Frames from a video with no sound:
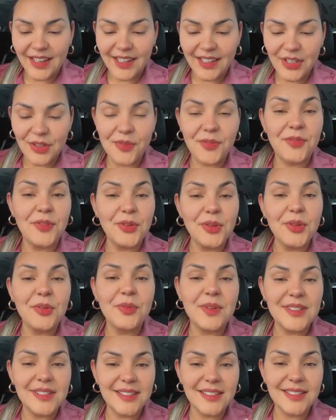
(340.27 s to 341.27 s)
You feel the
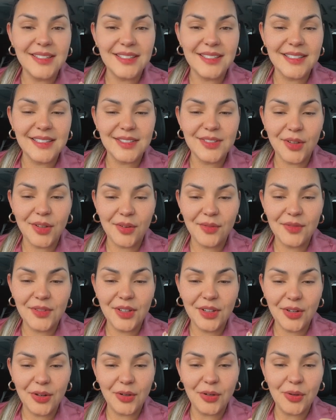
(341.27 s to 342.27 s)
resistance of the
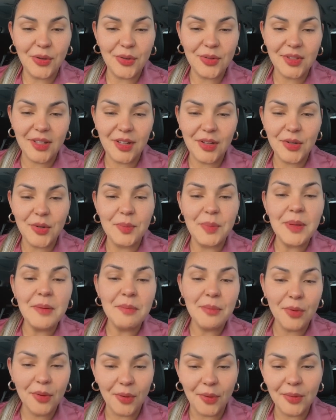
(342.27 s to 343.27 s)
cuticles a little bit
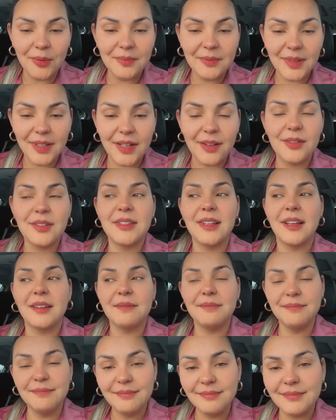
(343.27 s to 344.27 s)
more. And I was like,
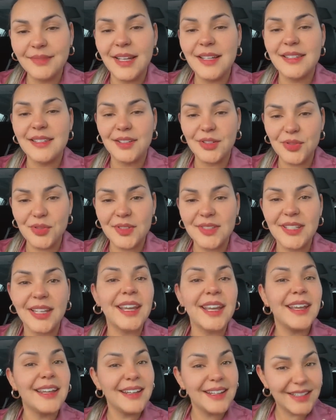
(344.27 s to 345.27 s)
that's interesting.
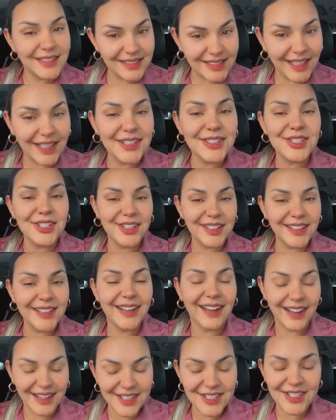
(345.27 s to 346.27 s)
And it
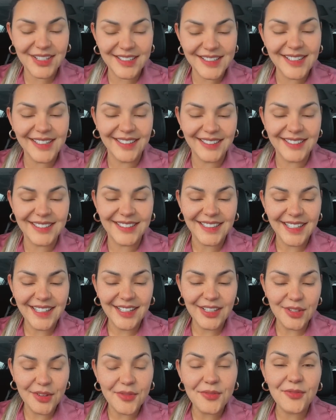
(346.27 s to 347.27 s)
actually does.
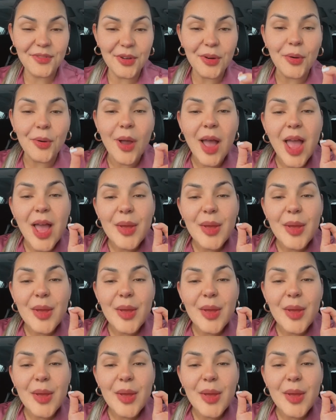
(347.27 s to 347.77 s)
You feel